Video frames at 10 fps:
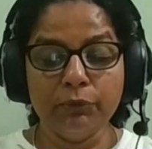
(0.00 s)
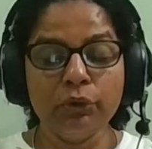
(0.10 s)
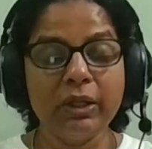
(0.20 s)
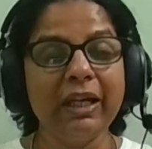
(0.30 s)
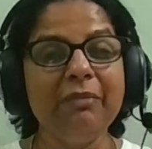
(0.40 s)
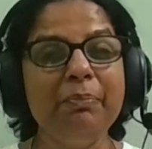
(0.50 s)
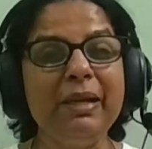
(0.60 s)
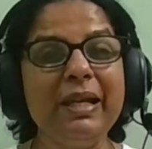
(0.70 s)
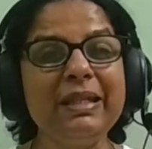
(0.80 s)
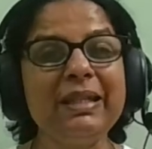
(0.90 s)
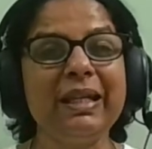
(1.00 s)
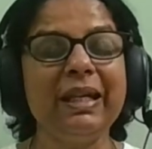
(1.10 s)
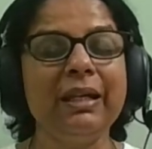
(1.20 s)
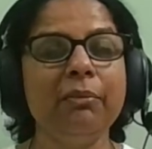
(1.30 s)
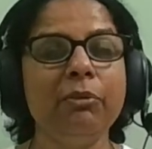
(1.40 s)
So they can bless the
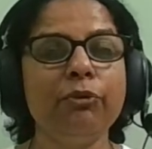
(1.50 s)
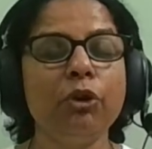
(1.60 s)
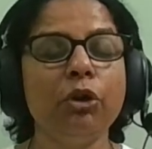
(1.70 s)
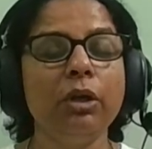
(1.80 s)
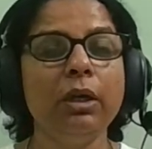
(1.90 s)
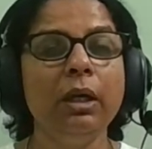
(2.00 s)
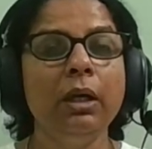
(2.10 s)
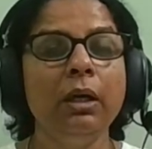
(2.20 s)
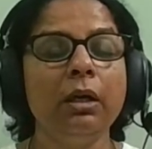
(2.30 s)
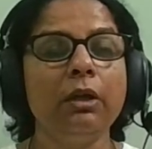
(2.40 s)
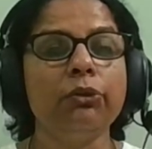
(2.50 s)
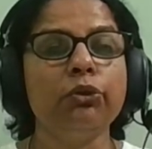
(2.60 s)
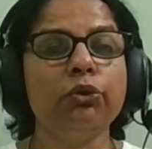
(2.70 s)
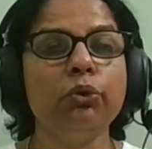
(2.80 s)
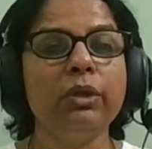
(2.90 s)
kingdom of God uh,
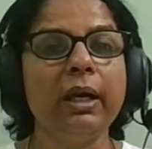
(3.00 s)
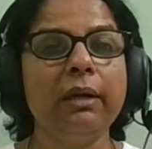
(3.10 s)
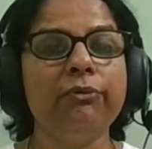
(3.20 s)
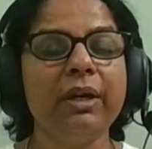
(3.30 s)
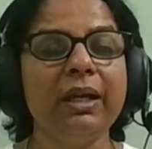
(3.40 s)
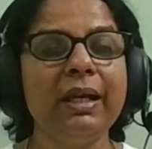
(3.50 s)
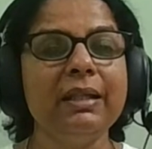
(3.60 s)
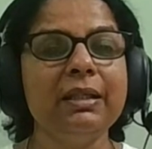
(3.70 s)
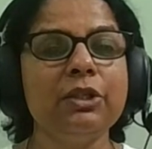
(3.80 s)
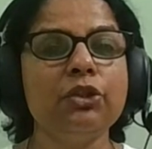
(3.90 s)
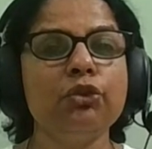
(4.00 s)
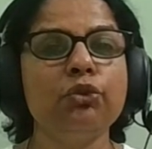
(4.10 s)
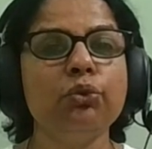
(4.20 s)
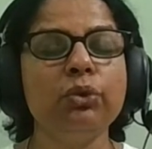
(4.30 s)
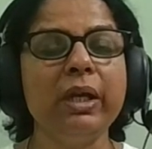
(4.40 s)
through their finances,
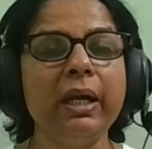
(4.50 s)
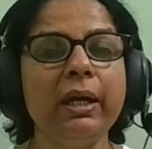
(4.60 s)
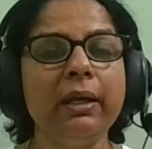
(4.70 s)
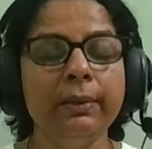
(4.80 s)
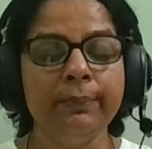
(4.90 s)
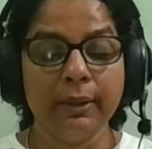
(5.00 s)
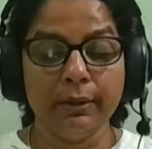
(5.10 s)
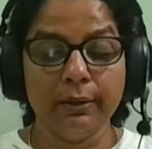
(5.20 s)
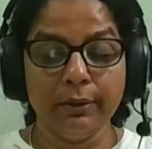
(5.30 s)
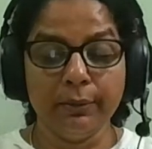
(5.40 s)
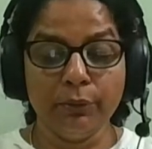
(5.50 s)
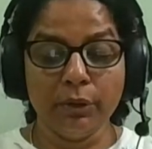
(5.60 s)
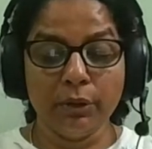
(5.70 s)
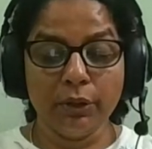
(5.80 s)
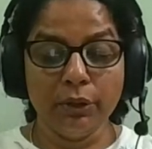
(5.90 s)
through their, uh,
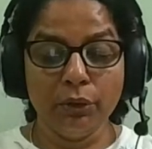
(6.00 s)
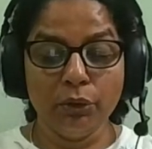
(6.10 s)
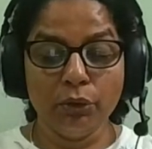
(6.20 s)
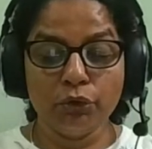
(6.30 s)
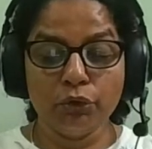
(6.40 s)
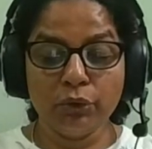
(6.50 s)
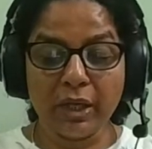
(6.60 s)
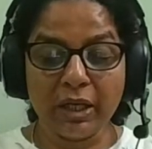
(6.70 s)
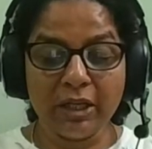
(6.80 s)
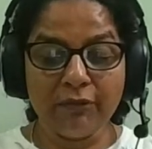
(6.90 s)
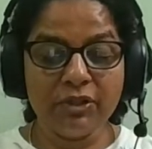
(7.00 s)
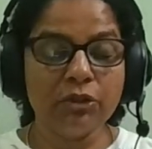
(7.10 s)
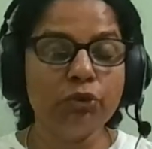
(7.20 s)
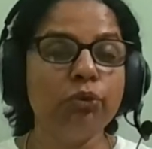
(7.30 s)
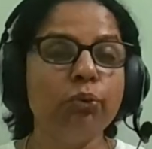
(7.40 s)
uh you know, through their
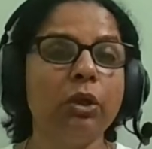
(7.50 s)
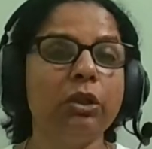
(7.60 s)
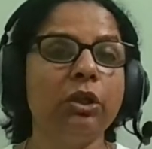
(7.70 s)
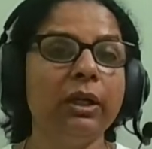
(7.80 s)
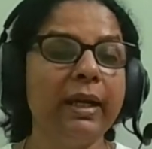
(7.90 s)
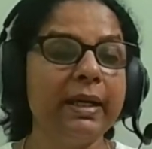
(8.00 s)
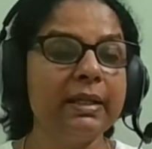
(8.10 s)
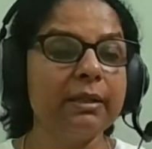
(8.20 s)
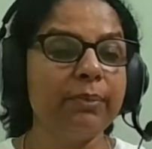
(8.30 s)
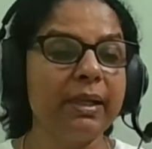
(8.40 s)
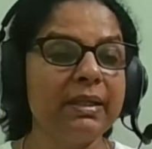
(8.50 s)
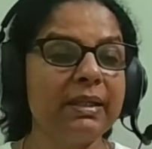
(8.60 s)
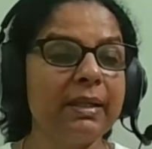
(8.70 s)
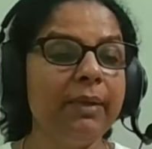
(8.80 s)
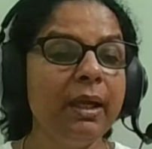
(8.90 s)
gifts, through what God has blessed
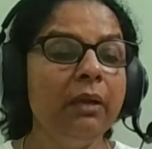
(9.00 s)
them.